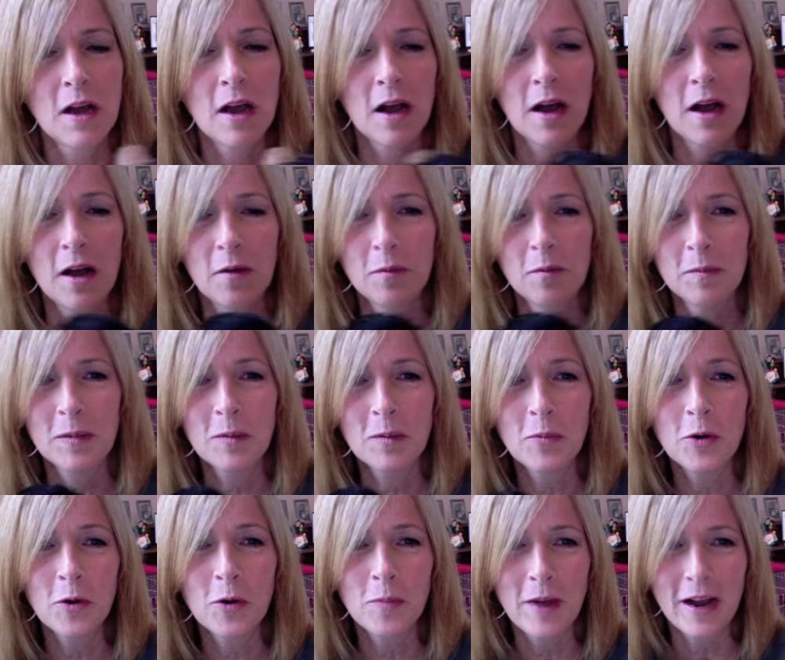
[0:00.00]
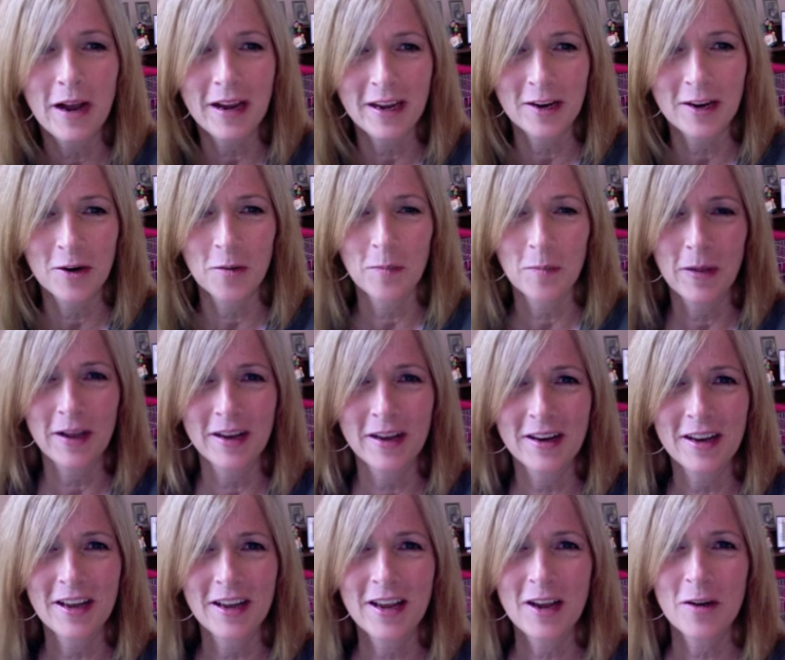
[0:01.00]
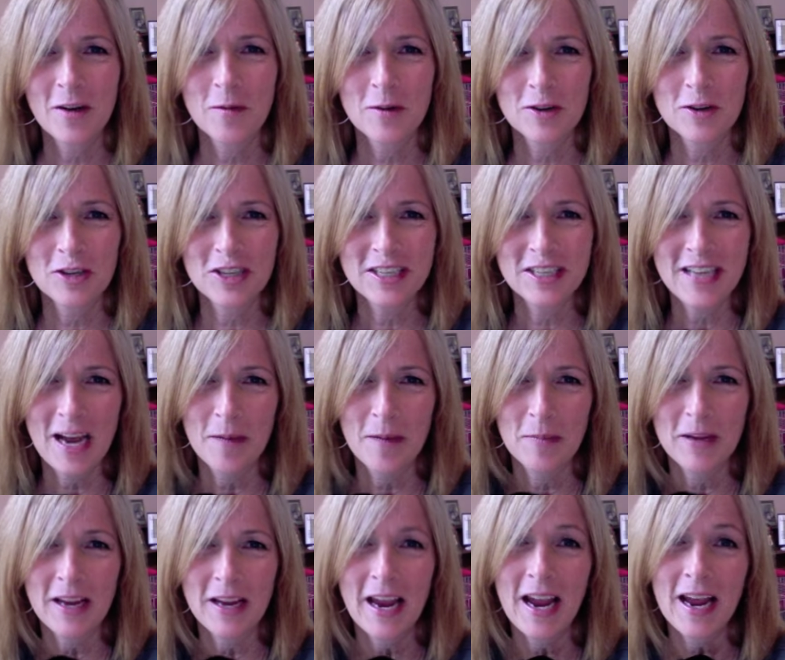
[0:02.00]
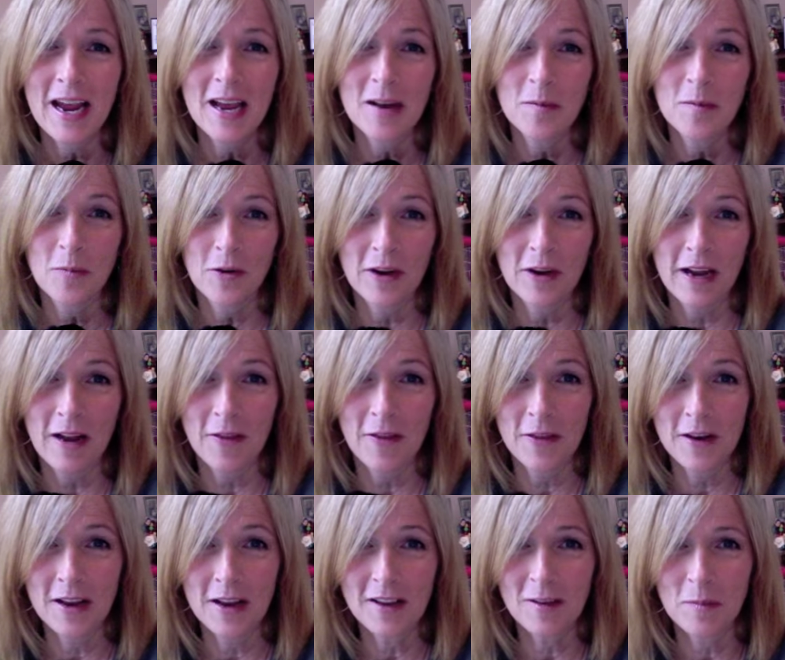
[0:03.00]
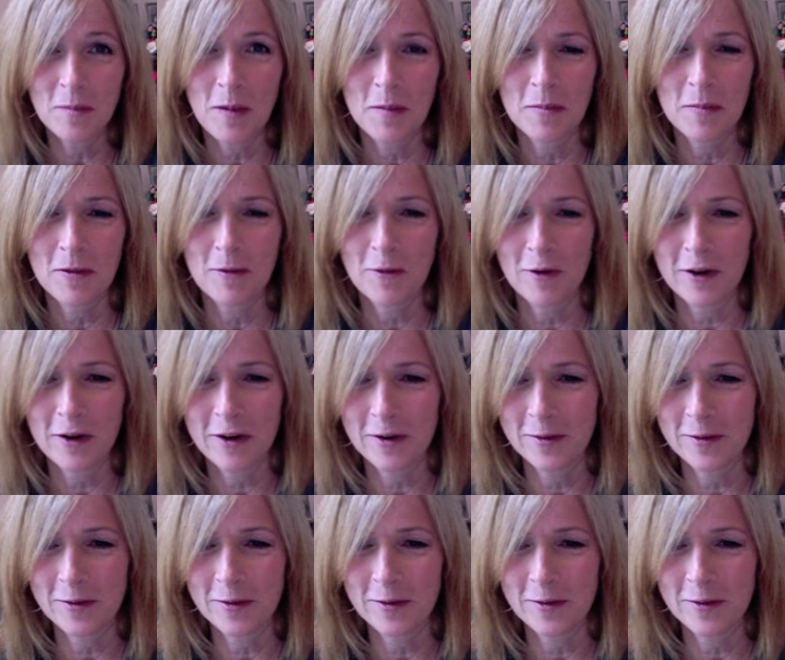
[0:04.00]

I'm going to put her back in her bed where she's happy and bring out the next puppy for you.